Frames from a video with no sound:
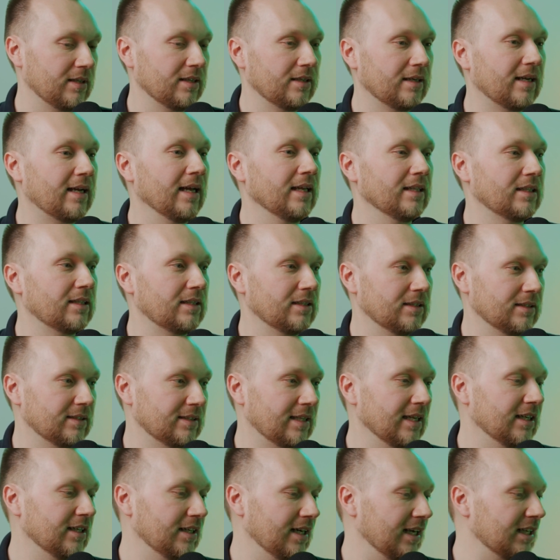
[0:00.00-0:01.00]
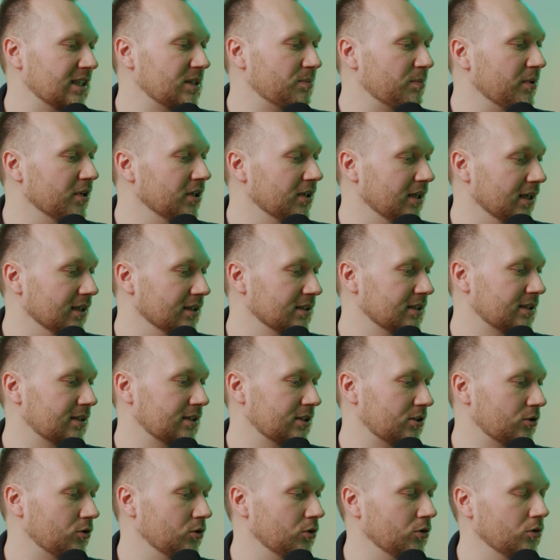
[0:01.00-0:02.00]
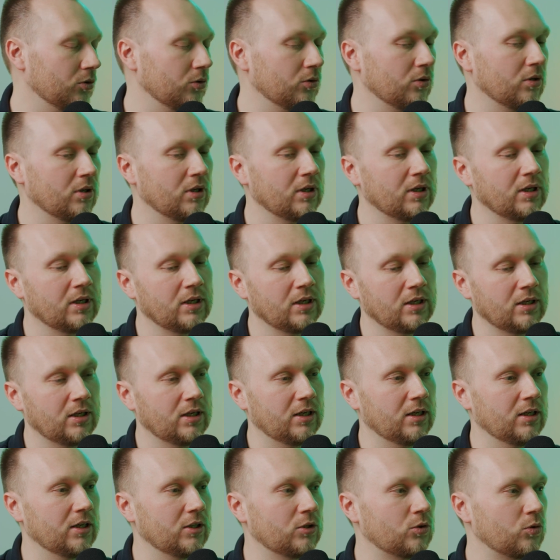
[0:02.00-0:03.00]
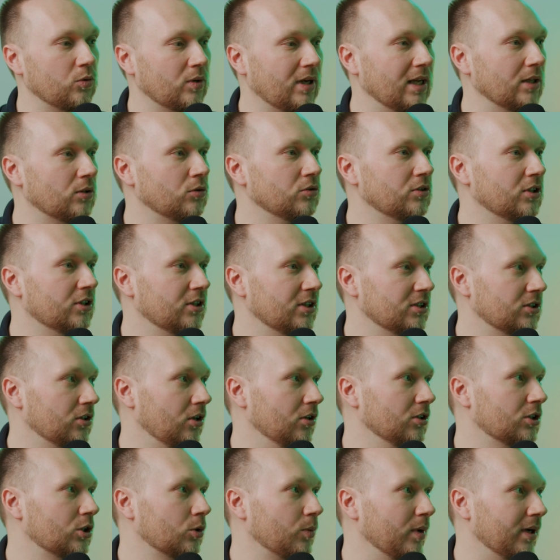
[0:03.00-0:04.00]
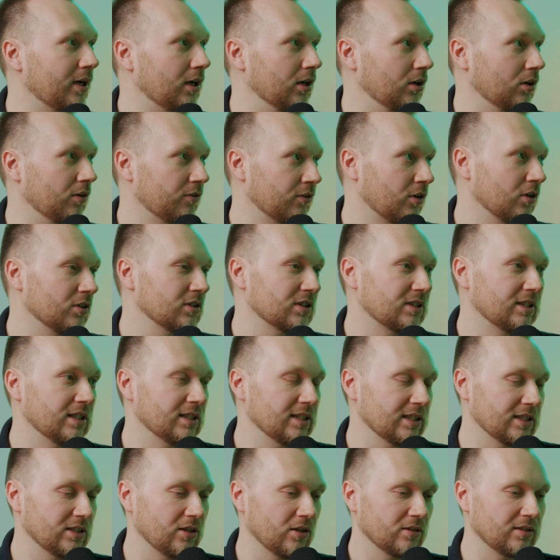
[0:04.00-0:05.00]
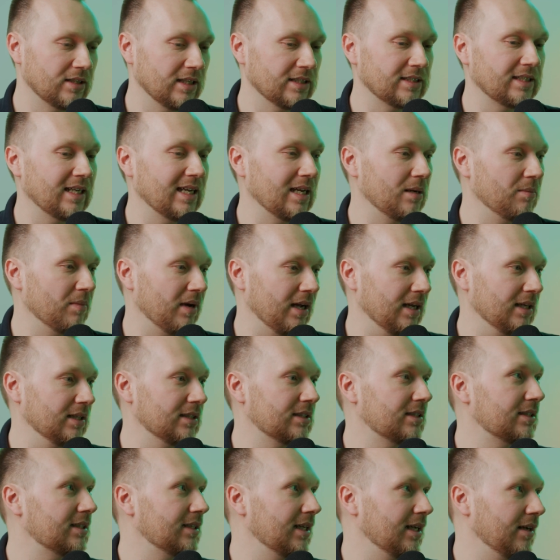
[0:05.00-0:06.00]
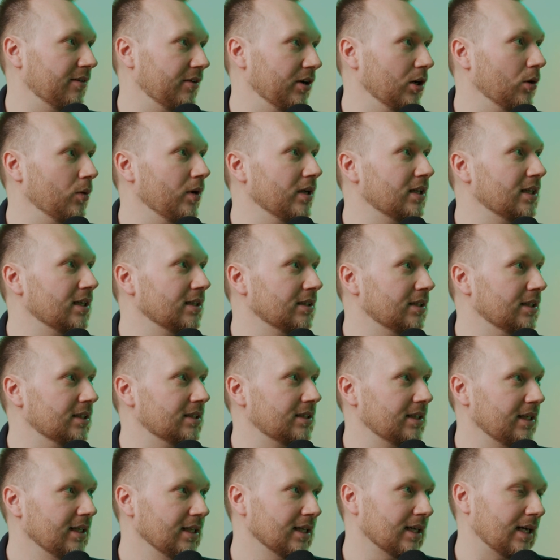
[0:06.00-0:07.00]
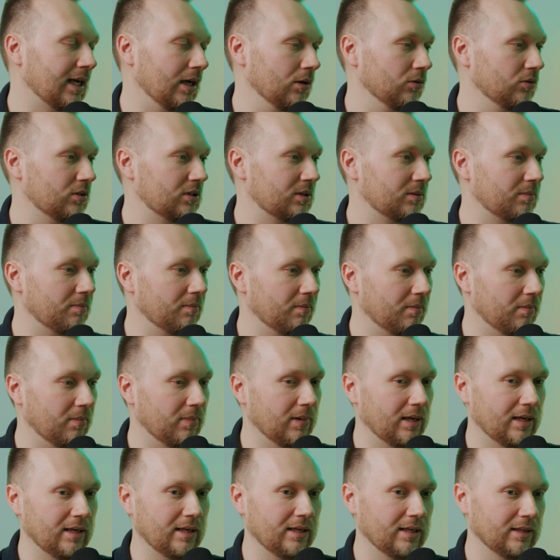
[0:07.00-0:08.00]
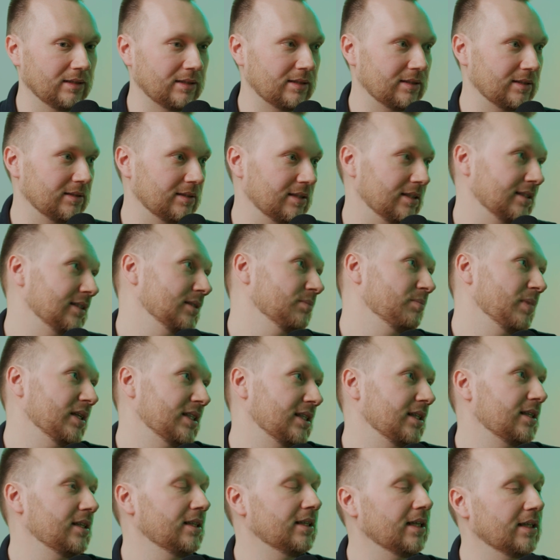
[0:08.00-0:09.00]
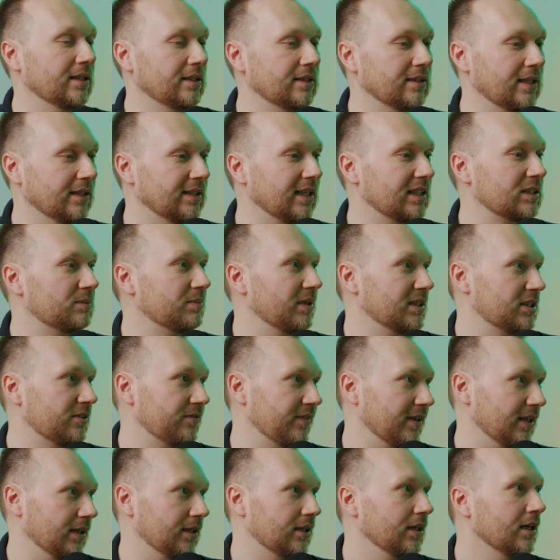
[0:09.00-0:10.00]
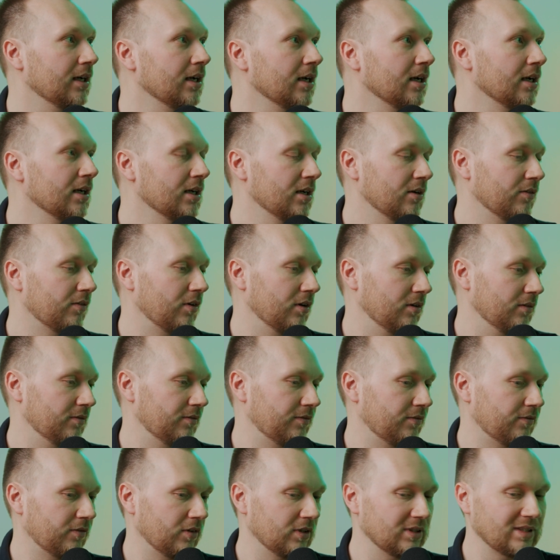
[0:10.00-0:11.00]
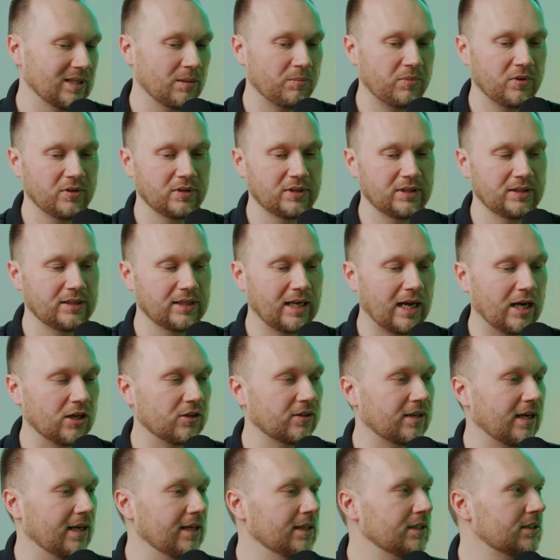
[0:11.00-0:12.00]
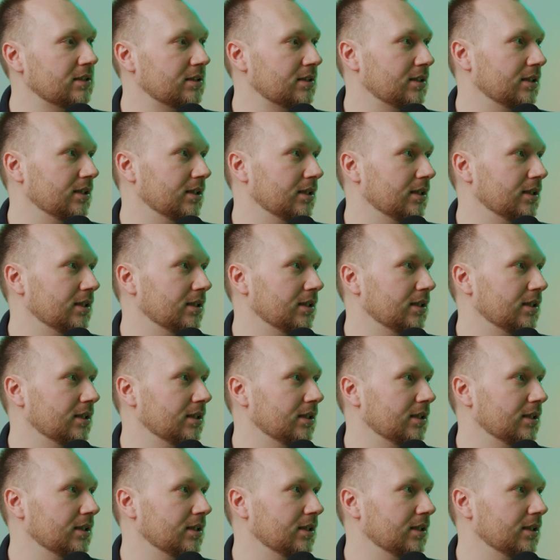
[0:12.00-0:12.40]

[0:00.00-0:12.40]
get their experience to get to the result quicker. Of course, this is not the same as evaluating this in-house, but this is basically the next best thing. For example, in our case,